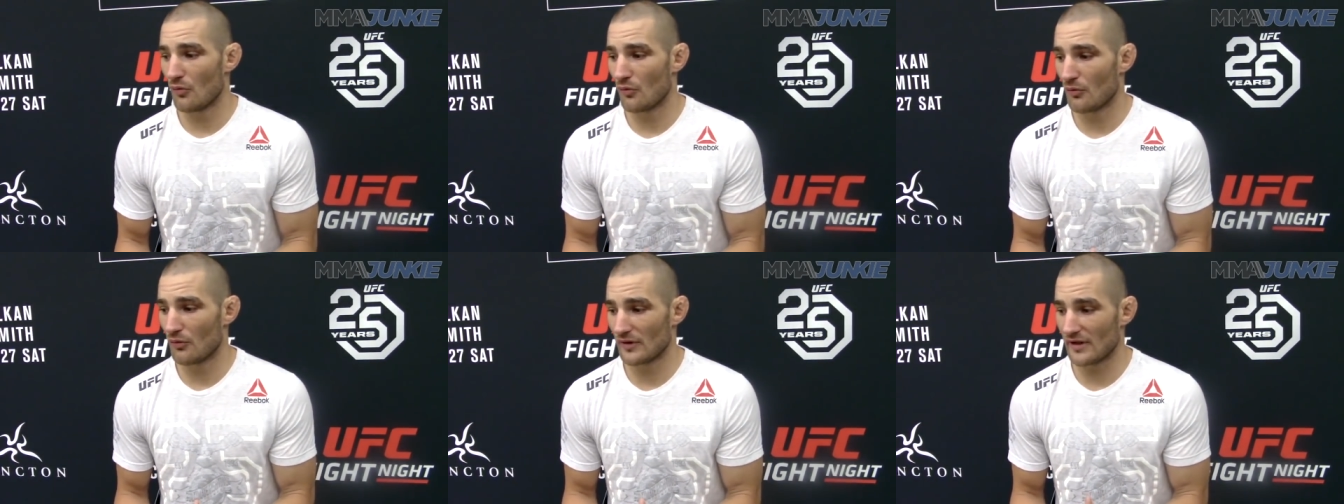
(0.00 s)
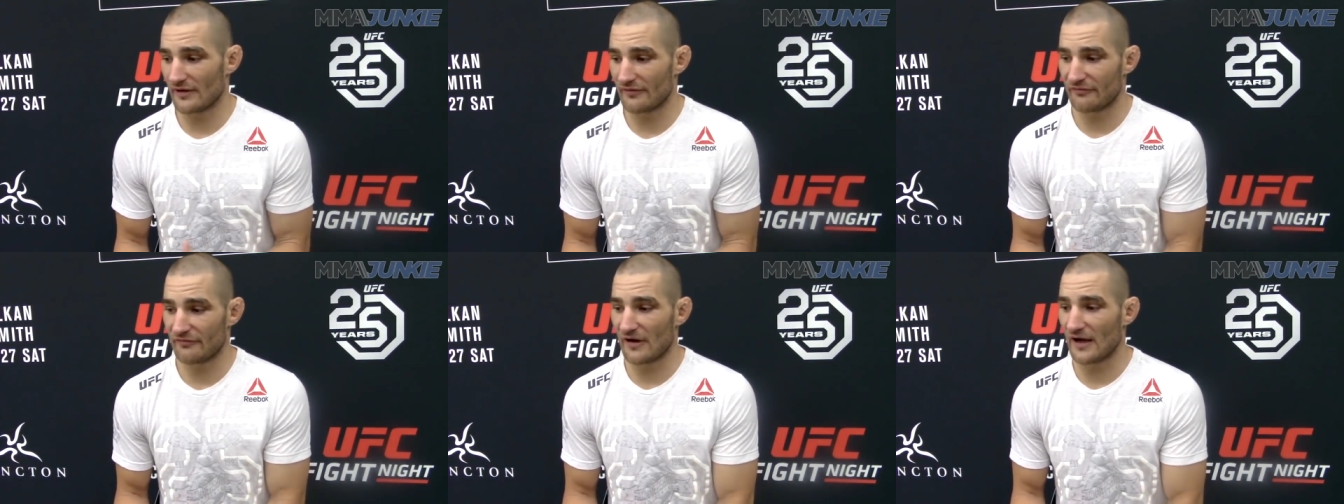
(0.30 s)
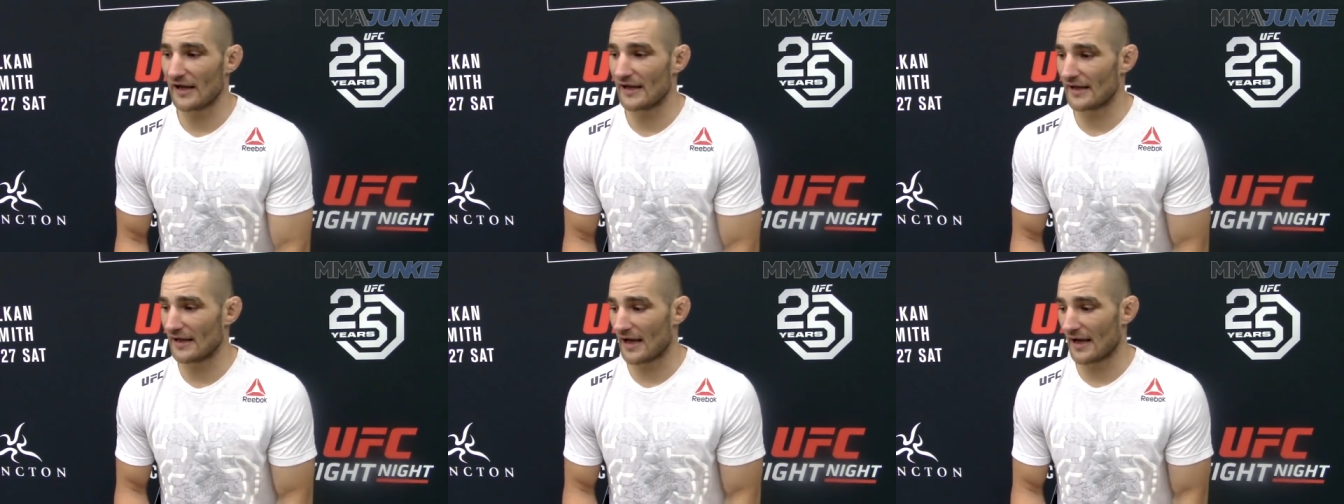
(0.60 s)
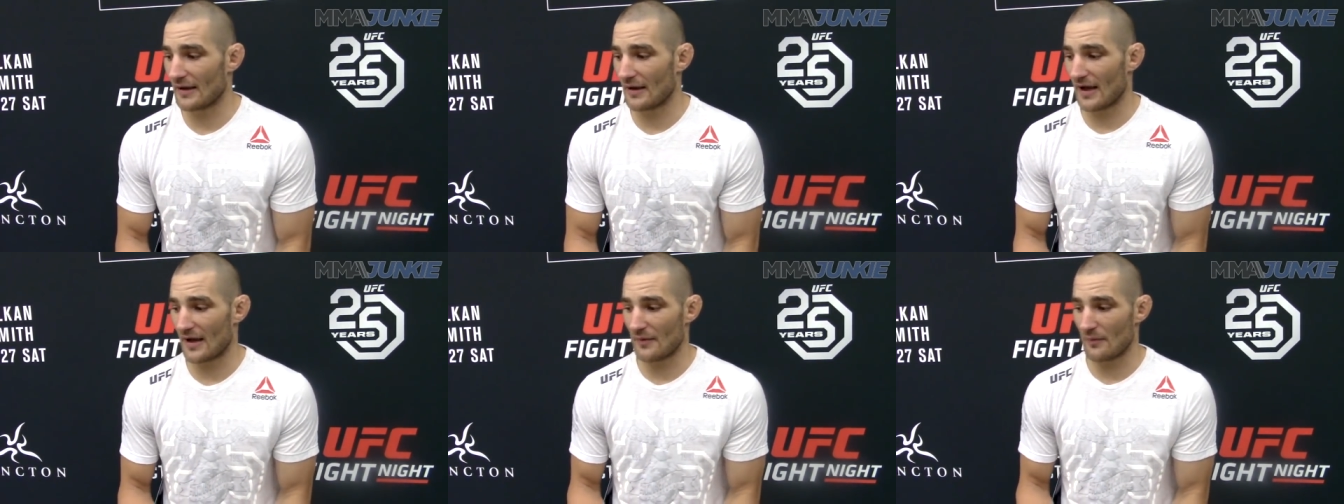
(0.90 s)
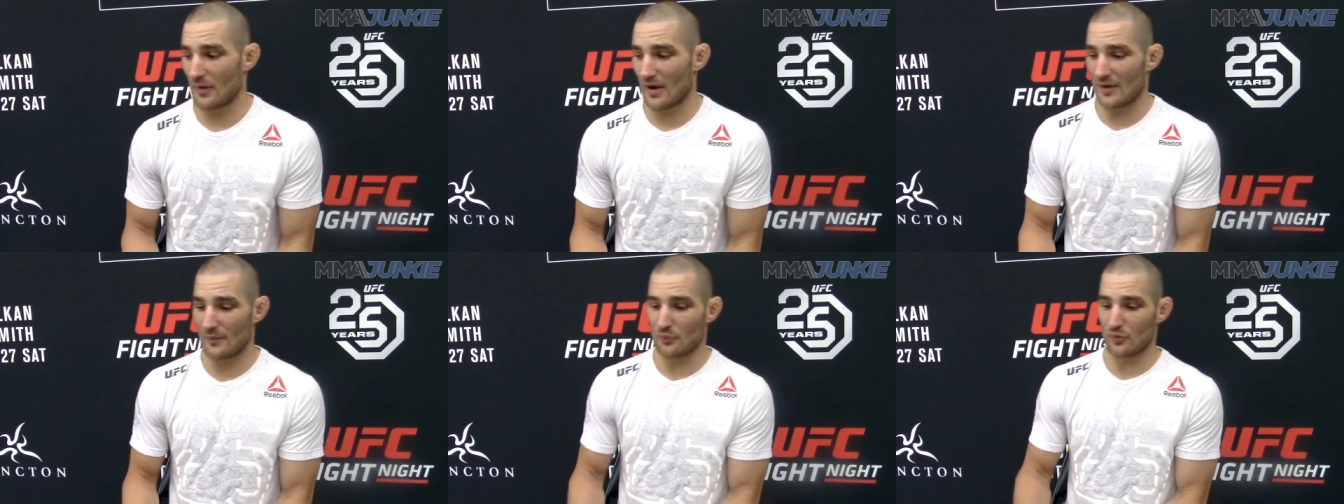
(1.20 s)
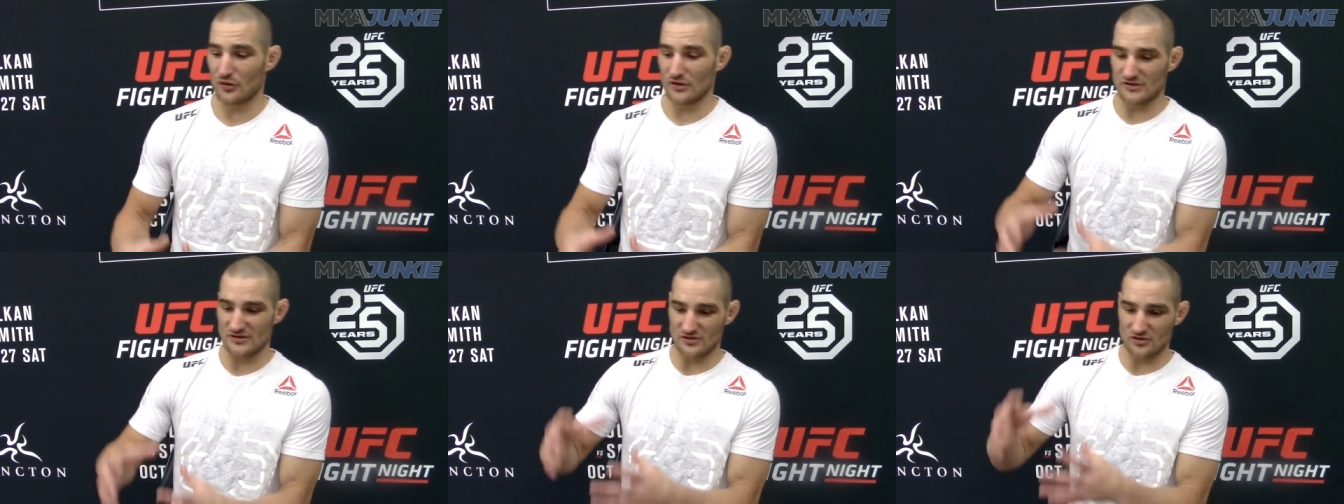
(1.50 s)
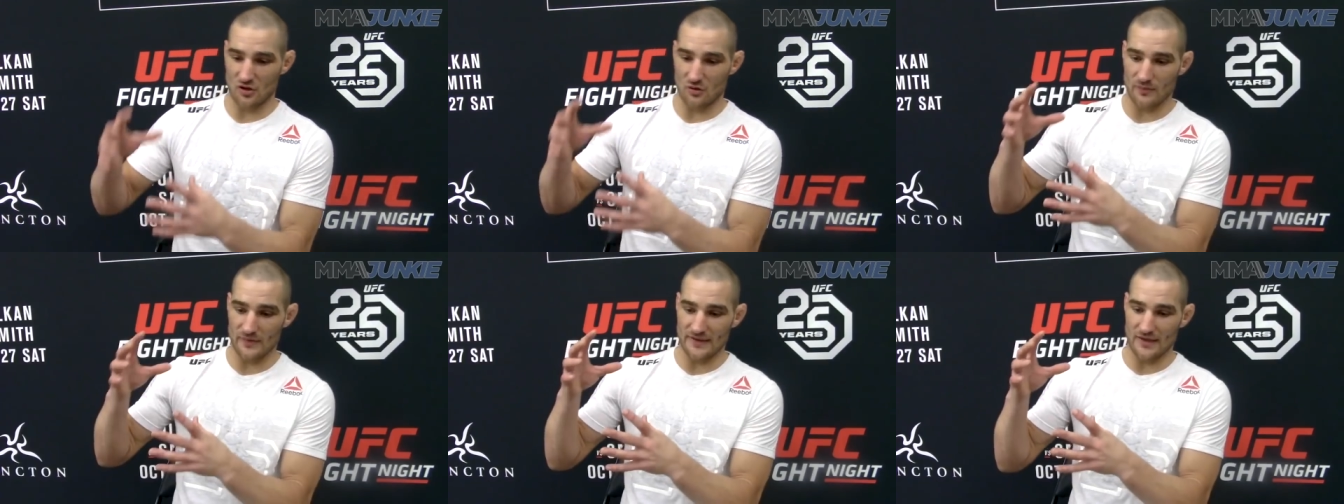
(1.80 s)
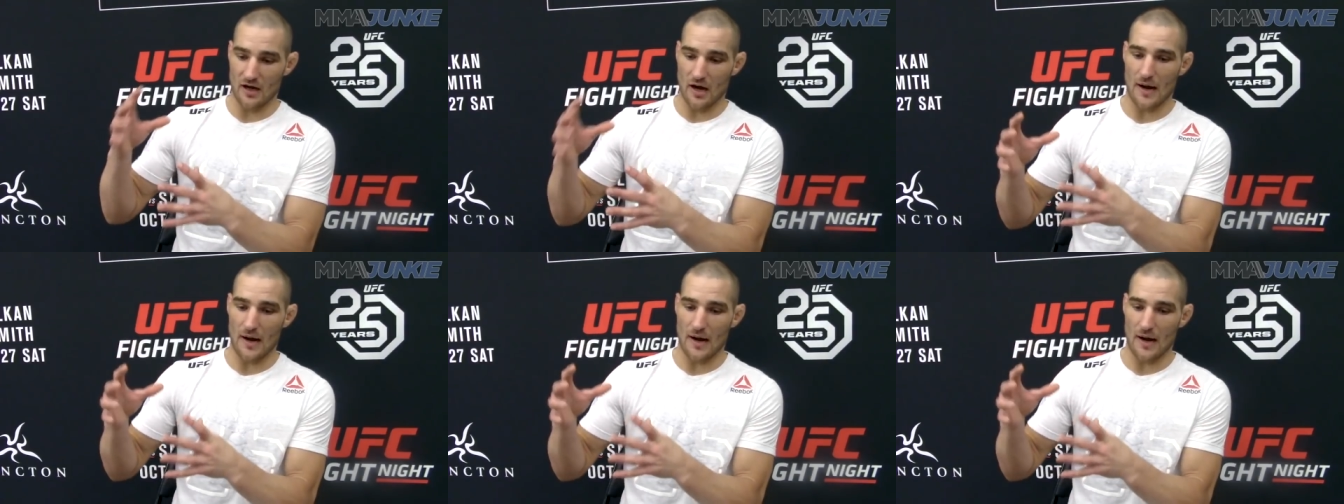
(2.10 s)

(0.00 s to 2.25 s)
when I fight, I, I, I put so many